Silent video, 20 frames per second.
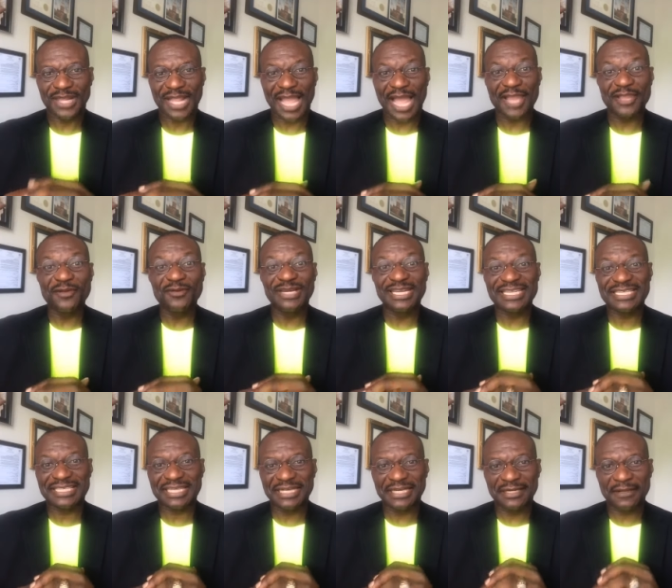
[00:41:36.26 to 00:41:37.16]
Are you
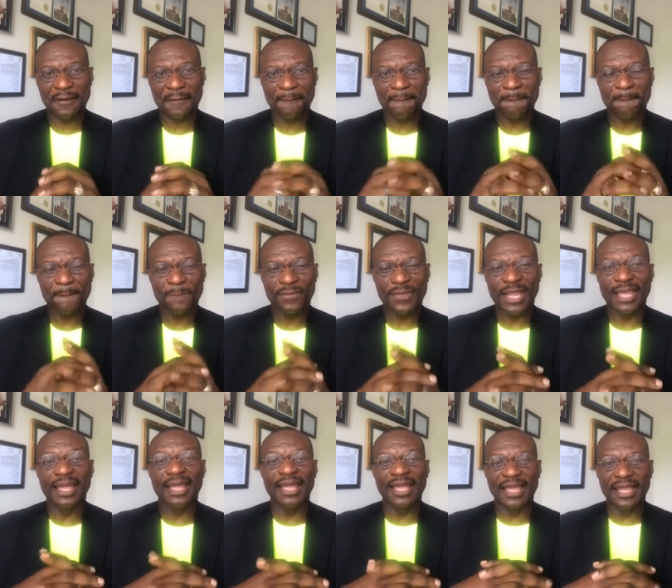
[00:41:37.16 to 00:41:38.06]
listening?
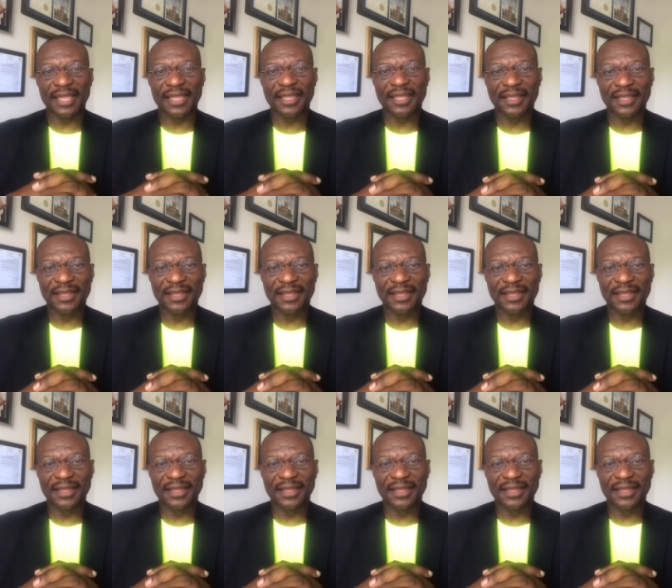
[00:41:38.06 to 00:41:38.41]
Eh?